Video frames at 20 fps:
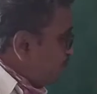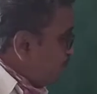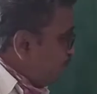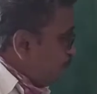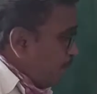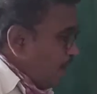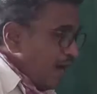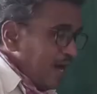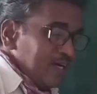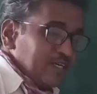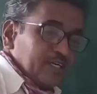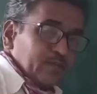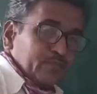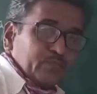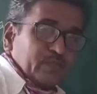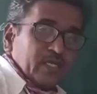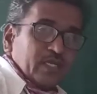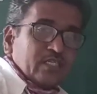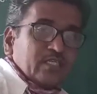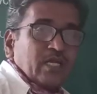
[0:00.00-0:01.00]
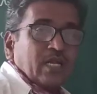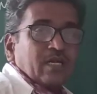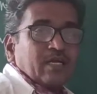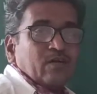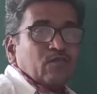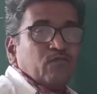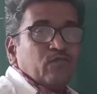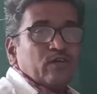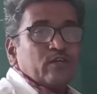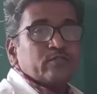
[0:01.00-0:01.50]
Part of the
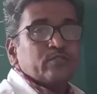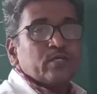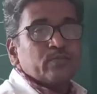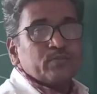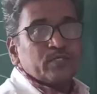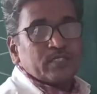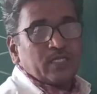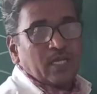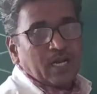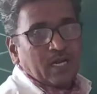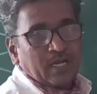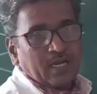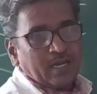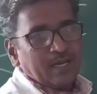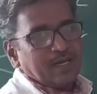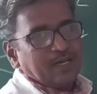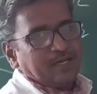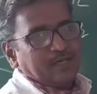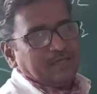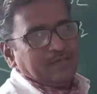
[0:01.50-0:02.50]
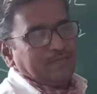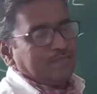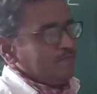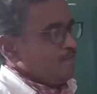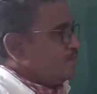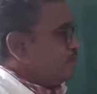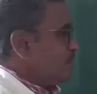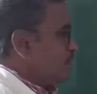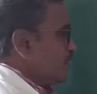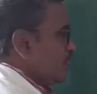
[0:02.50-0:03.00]
circumference of the circle.
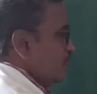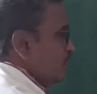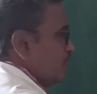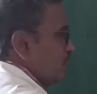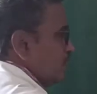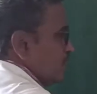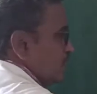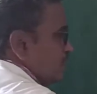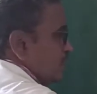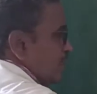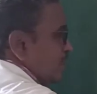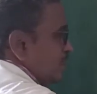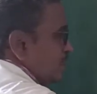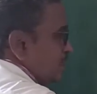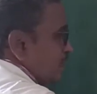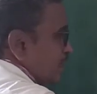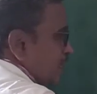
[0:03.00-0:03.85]
What is this?